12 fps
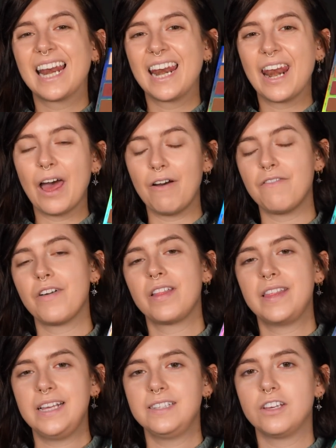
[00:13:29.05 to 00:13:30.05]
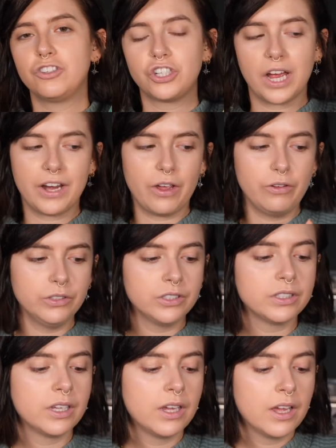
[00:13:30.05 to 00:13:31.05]
Love these
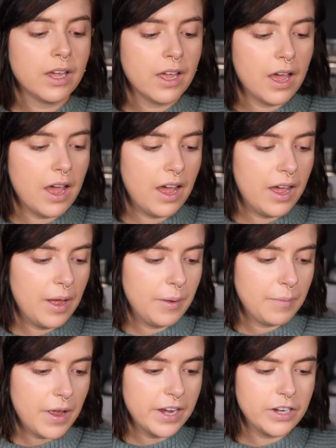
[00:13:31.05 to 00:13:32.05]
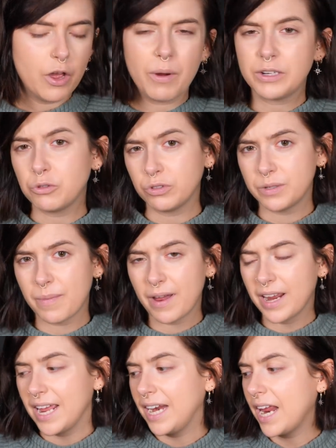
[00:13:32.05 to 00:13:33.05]
shadows. Um, I know I talked
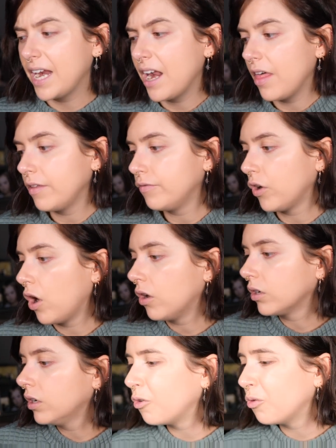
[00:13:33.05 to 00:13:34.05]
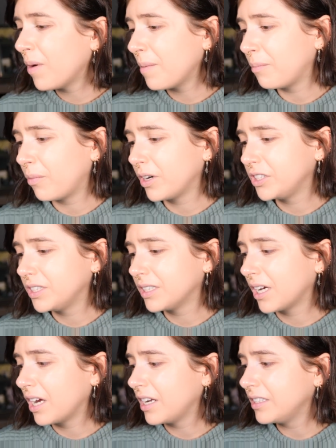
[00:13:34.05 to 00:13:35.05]
about it in another vlog. All my brushes
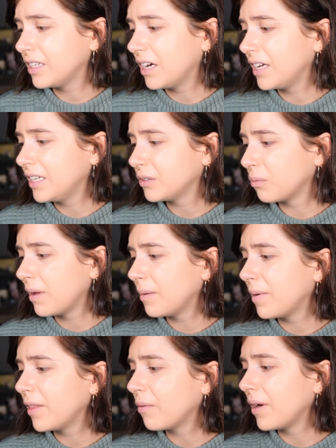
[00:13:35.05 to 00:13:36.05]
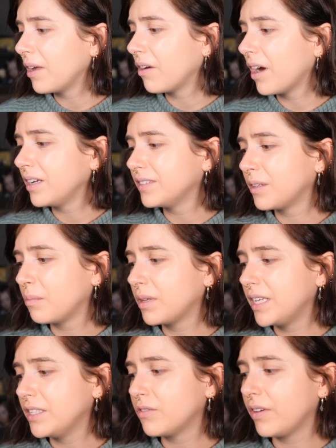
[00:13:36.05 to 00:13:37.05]
are kind of dirty as well, by the way, guys, so
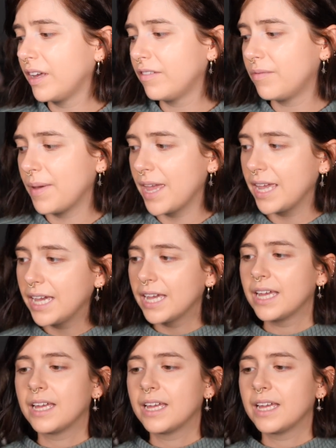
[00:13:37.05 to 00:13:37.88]
please forgive me.